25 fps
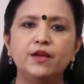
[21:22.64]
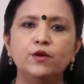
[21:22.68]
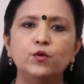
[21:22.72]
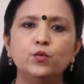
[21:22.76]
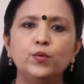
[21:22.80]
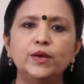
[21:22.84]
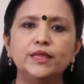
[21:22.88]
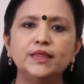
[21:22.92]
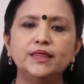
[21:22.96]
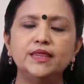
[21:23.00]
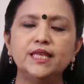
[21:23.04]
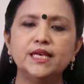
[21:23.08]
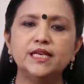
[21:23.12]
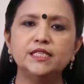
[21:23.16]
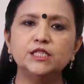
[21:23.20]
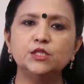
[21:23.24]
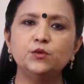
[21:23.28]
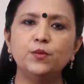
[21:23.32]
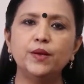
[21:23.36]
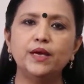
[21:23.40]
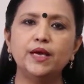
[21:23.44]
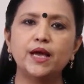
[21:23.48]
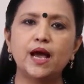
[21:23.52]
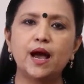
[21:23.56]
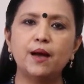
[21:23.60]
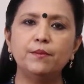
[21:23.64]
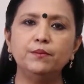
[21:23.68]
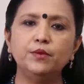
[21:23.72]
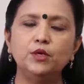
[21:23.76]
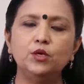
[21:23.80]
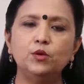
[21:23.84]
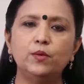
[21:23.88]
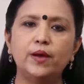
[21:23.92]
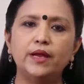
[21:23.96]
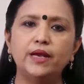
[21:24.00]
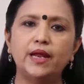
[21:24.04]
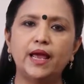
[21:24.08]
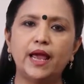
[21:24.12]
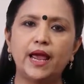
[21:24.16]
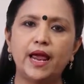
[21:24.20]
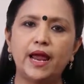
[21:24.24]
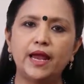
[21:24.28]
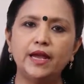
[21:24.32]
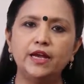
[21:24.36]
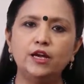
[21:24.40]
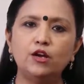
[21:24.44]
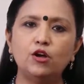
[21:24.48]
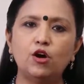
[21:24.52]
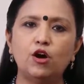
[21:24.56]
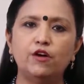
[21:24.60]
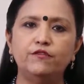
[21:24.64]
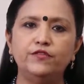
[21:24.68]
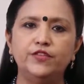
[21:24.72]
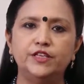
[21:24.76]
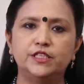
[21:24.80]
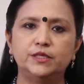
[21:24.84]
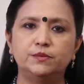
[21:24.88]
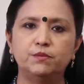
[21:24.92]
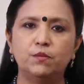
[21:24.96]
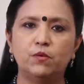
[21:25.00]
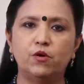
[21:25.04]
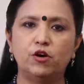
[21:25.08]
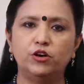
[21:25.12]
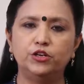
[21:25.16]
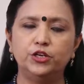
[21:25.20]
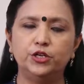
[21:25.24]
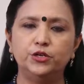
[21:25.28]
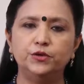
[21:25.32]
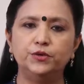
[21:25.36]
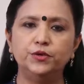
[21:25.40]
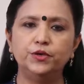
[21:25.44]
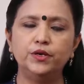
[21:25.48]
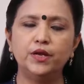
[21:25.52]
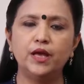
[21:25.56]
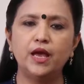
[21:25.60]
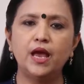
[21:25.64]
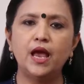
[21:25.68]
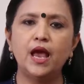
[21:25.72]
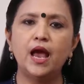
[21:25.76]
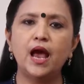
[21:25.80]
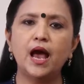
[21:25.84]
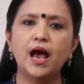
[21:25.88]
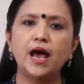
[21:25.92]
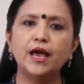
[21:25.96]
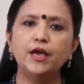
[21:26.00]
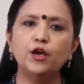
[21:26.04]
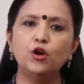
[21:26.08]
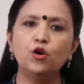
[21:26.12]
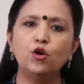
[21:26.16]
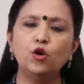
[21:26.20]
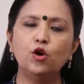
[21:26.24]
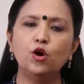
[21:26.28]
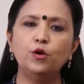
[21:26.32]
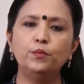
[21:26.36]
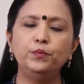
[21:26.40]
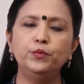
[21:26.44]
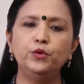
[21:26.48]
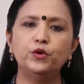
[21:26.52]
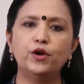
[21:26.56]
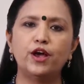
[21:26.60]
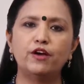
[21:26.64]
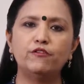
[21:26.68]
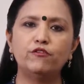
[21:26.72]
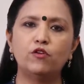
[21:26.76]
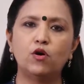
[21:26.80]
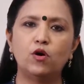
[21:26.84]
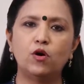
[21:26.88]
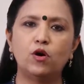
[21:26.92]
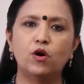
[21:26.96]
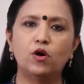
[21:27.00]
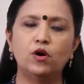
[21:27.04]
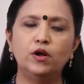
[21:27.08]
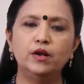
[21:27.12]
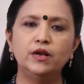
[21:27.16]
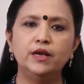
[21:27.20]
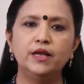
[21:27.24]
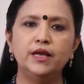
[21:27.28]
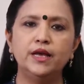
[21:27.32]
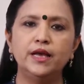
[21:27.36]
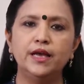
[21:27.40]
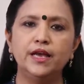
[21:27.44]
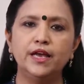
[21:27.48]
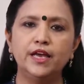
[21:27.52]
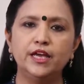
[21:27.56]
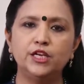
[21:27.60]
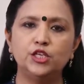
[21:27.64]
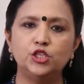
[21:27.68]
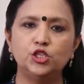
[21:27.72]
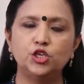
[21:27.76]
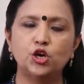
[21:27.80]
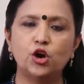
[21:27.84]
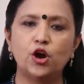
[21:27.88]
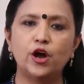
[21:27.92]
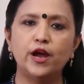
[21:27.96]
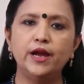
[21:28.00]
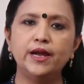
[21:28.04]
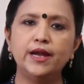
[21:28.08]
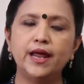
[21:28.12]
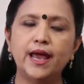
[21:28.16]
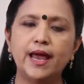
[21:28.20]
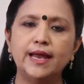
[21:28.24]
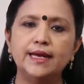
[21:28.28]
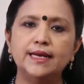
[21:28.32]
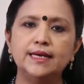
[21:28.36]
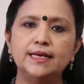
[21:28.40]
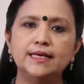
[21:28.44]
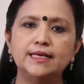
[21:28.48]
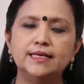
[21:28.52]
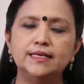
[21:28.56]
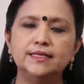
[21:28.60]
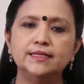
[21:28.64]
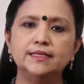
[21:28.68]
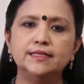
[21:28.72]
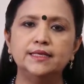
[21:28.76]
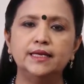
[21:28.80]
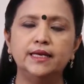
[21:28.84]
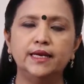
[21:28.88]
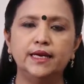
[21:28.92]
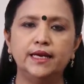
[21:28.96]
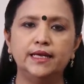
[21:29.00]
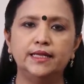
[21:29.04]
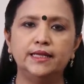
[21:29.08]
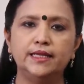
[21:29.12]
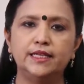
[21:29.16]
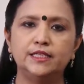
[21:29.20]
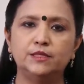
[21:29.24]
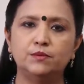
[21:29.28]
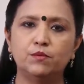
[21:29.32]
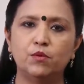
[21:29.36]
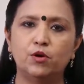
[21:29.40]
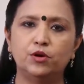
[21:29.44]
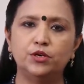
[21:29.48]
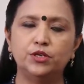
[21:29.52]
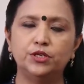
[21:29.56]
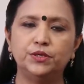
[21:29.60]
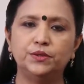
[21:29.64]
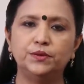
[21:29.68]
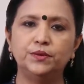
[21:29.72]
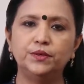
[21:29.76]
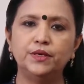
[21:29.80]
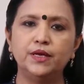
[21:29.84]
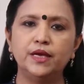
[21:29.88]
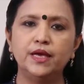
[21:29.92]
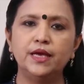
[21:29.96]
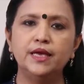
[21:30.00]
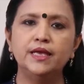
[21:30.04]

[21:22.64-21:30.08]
With this we come to an end of this module. I hope you have all enjoyed and learned in this module.